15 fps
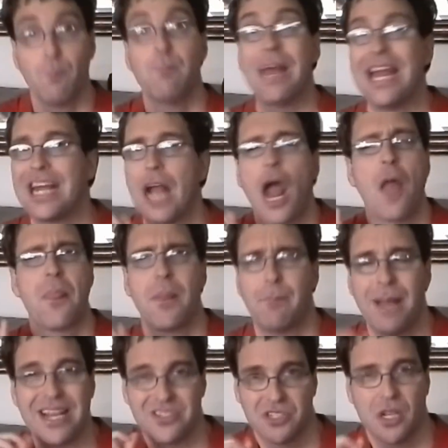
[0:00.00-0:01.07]
make the
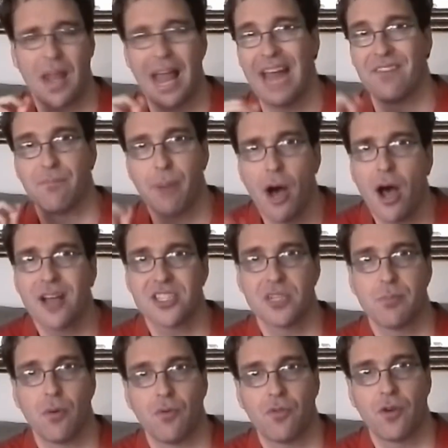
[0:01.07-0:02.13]
best life
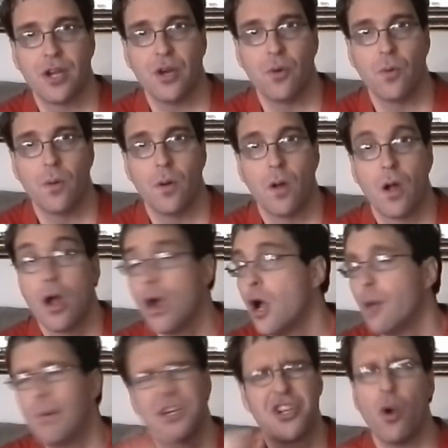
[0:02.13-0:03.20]
possible for you.
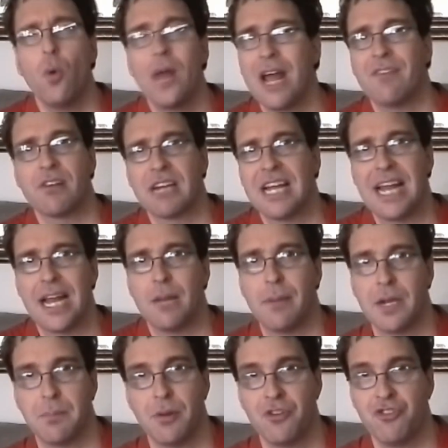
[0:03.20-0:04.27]
But don't ever let
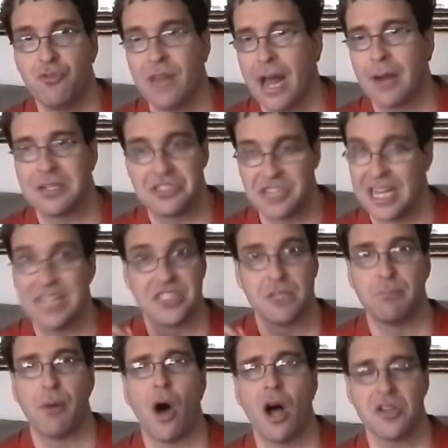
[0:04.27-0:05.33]
anybody put you down and say it's
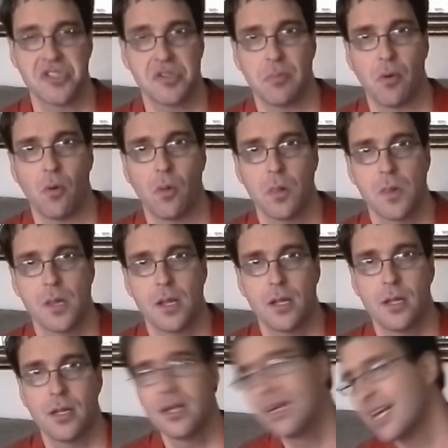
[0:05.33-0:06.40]
impossible.
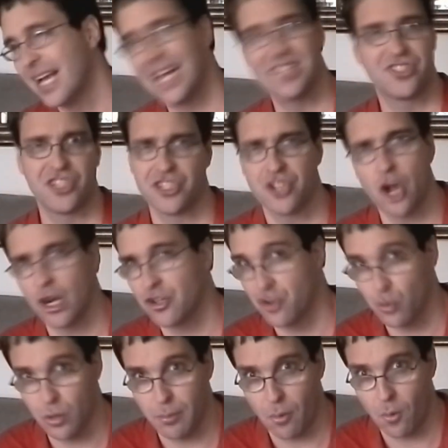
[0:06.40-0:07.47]
It's just not
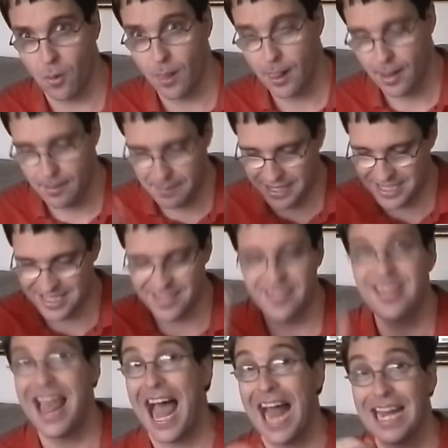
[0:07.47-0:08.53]
doable. Because
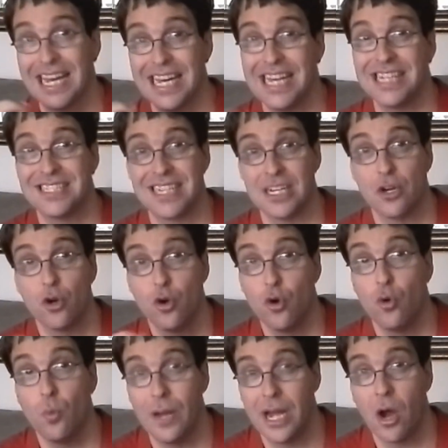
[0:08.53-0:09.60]
that isn't
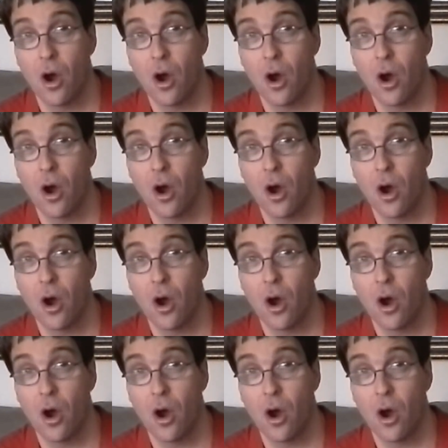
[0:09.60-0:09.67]
who we